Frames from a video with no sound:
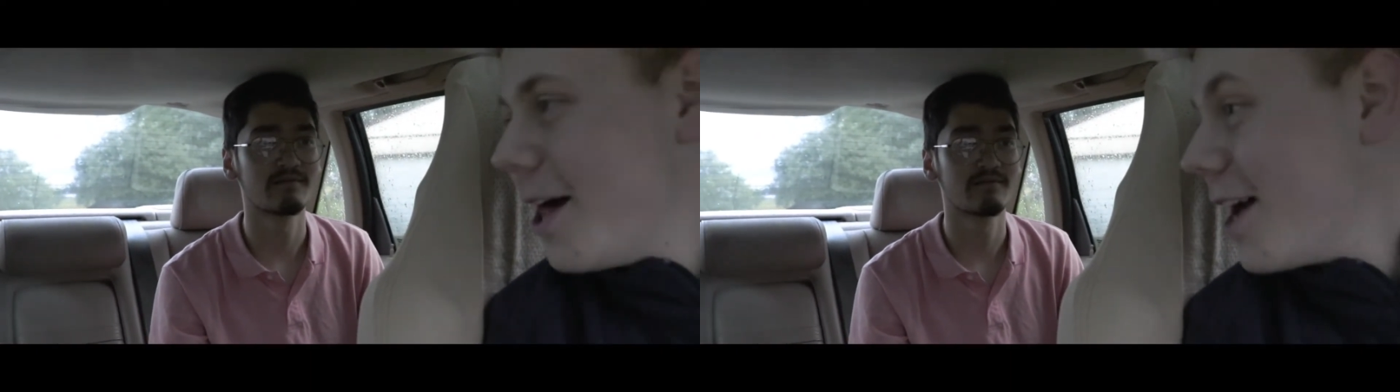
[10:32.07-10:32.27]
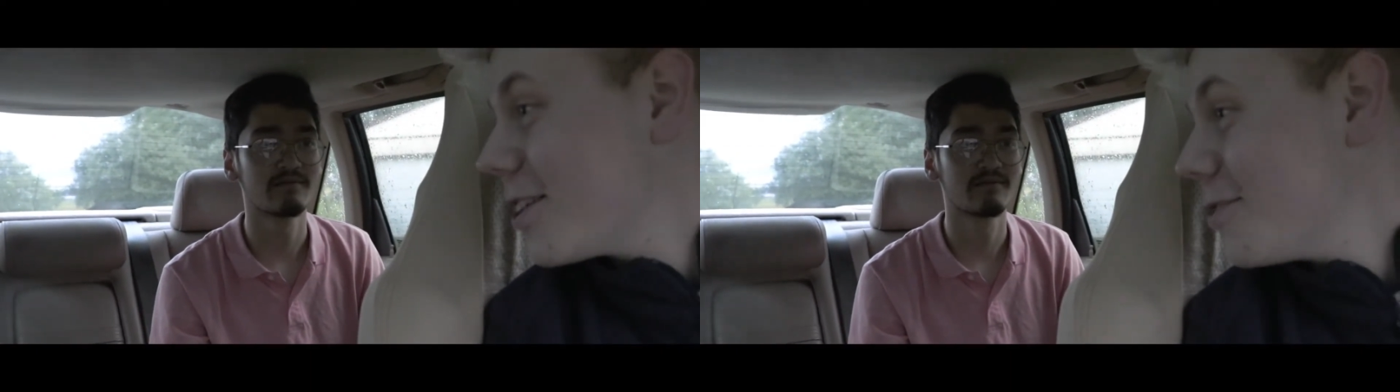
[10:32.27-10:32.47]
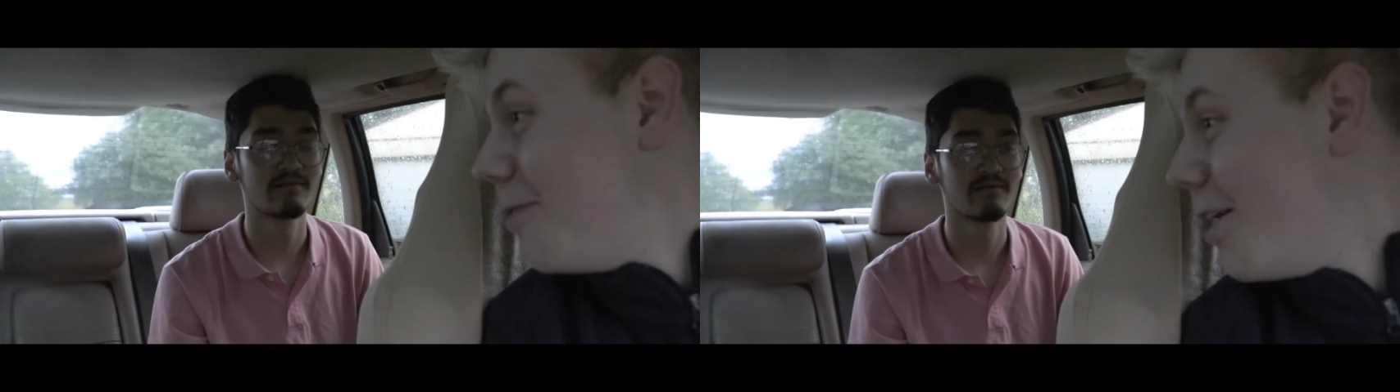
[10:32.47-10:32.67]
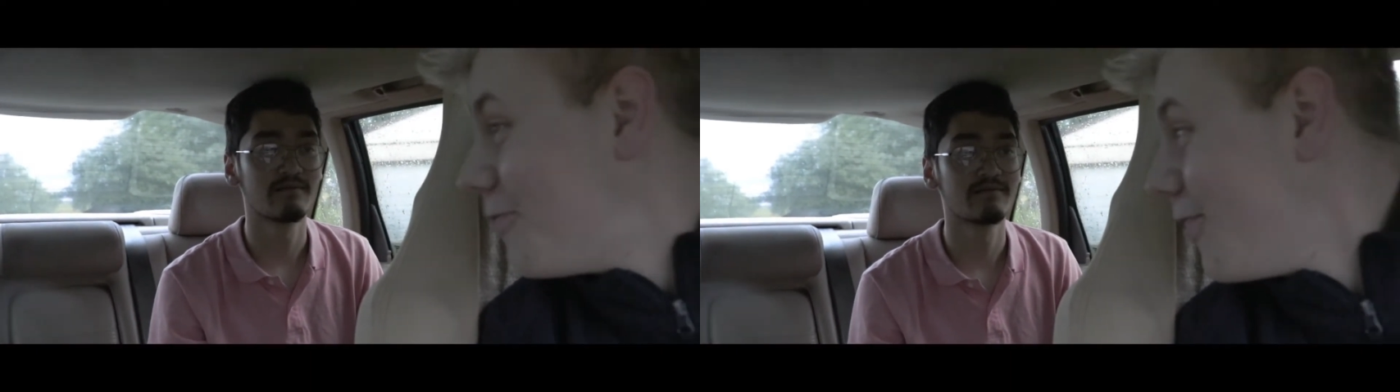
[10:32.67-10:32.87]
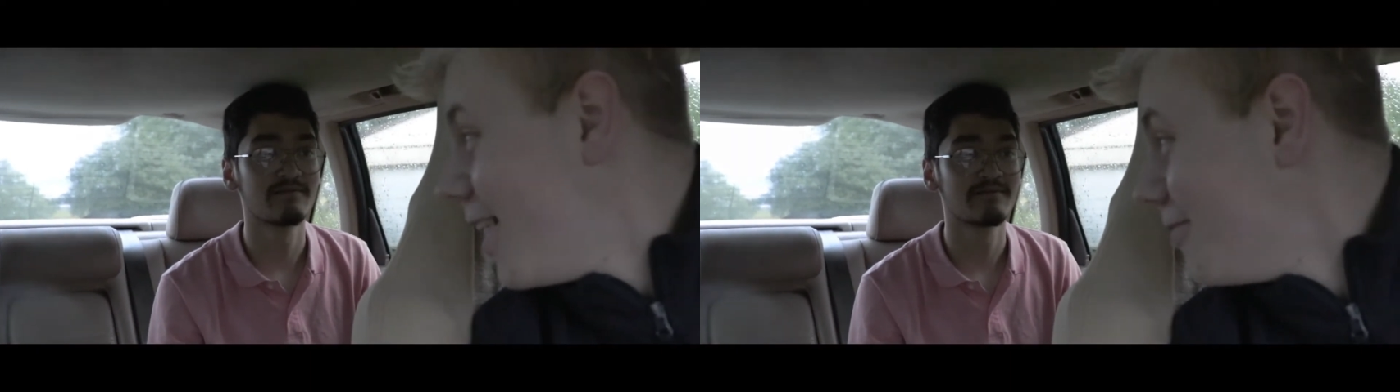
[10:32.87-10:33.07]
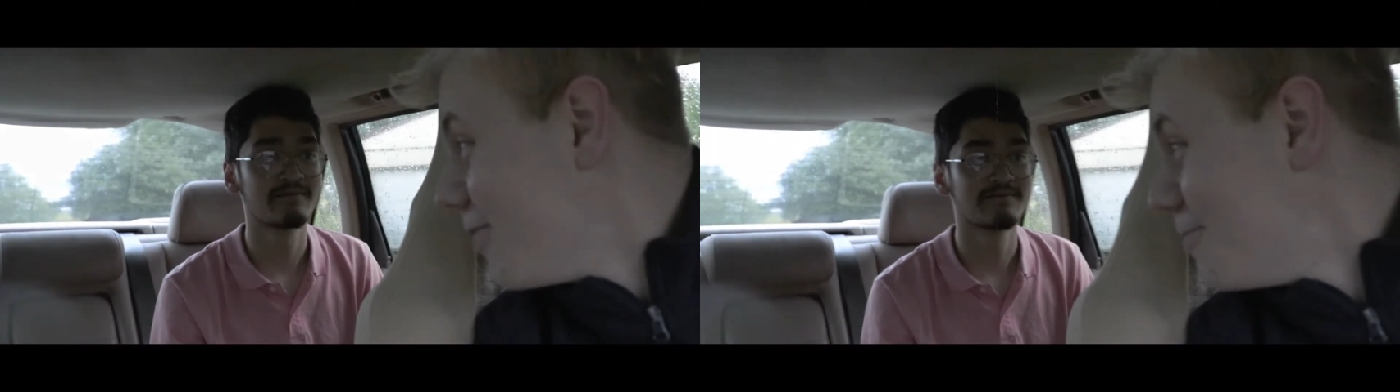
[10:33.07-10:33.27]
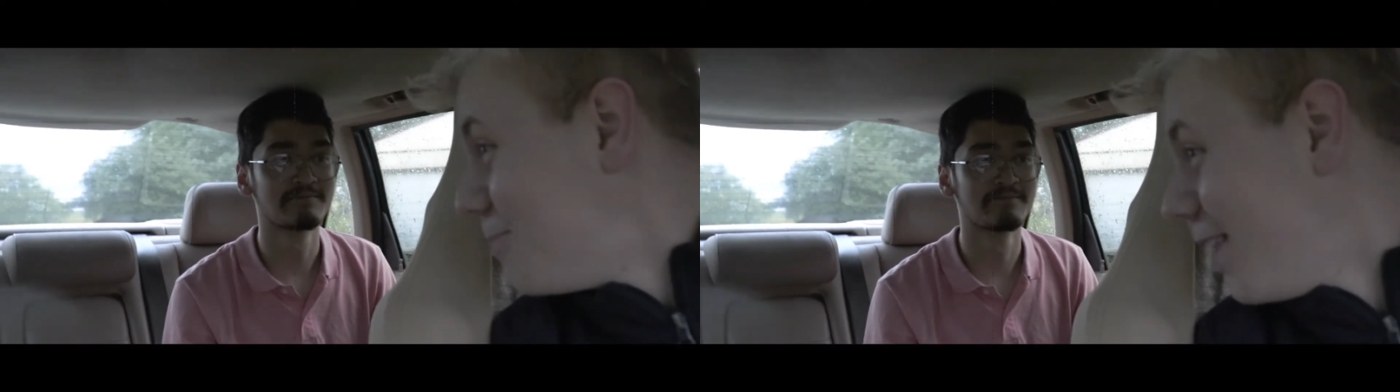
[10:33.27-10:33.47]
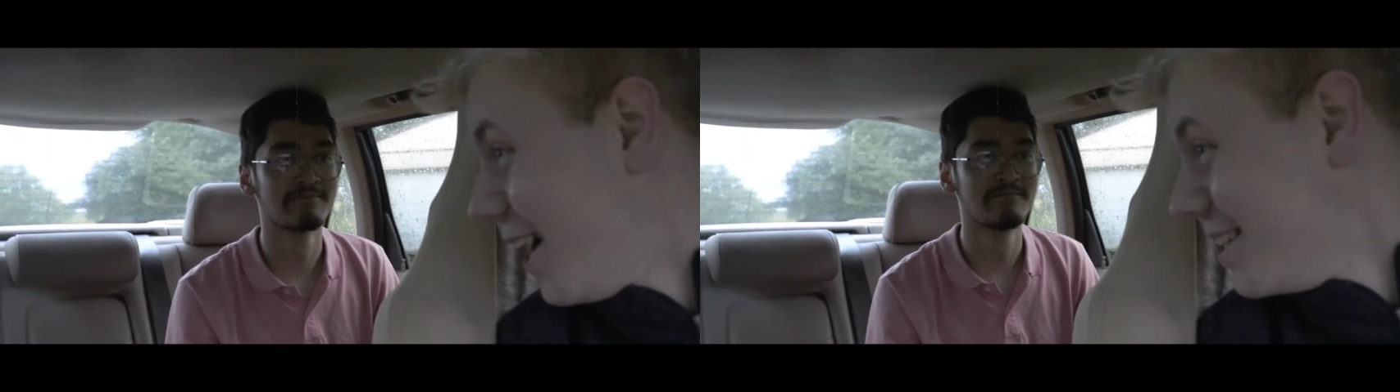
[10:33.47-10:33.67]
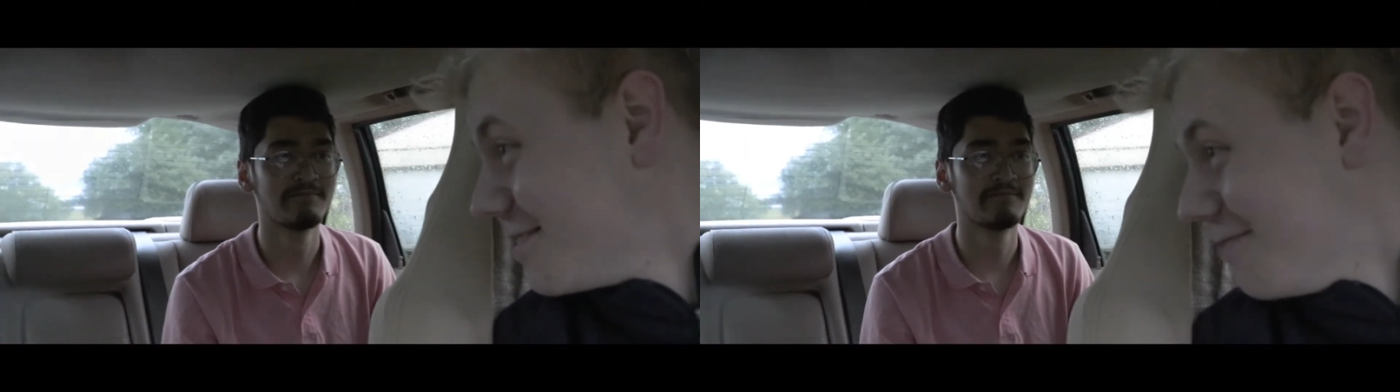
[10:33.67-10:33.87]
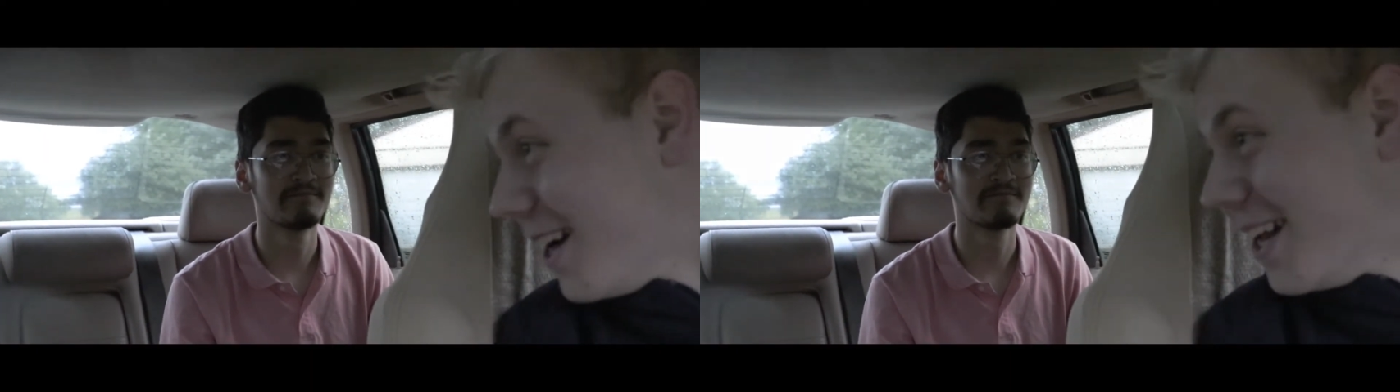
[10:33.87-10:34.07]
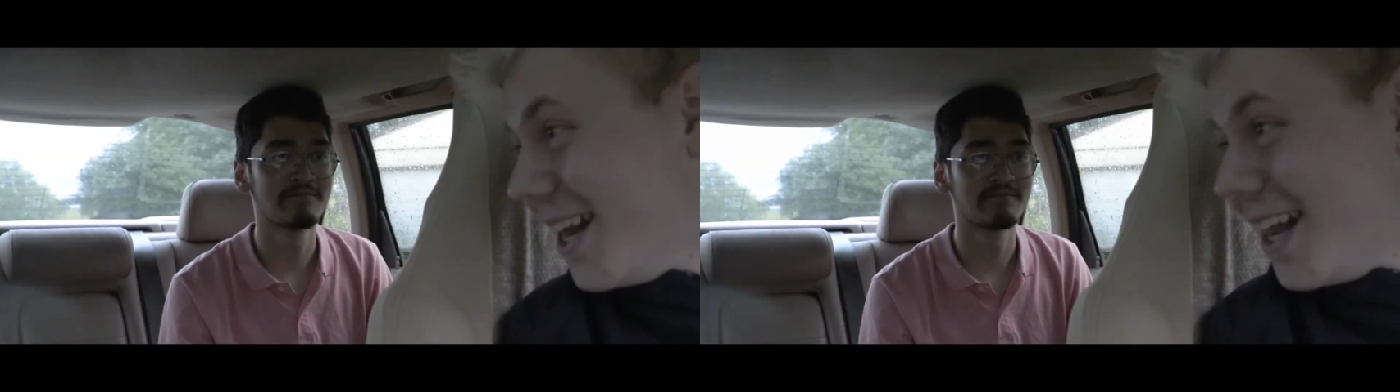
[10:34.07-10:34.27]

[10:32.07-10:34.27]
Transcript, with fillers: that's my favourite place, man.